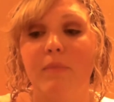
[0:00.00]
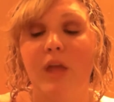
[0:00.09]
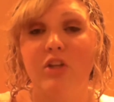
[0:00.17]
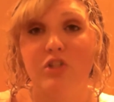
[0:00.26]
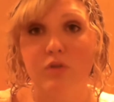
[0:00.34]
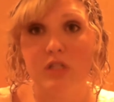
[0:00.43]

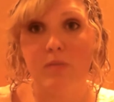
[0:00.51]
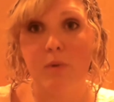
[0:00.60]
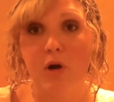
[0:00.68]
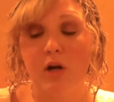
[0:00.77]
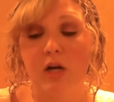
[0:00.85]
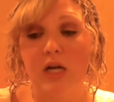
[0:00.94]
I do
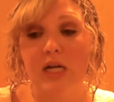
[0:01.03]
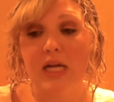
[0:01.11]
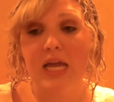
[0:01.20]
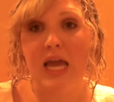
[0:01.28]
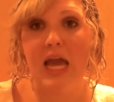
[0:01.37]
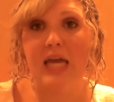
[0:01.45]
debark
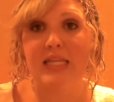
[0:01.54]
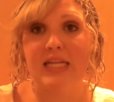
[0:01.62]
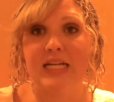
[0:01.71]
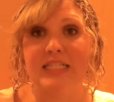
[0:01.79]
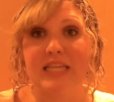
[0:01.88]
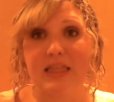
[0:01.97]
and then
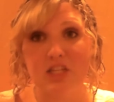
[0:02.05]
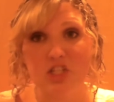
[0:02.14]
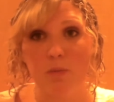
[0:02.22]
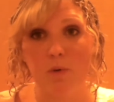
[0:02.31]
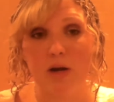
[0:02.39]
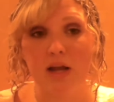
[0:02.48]
I set the
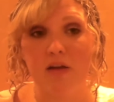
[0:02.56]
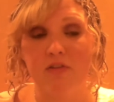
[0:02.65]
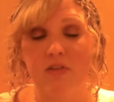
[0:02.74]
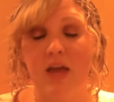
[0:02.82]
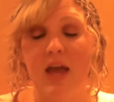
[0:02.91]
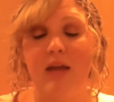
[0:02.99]
ship right
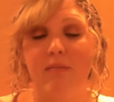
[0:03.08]
after that.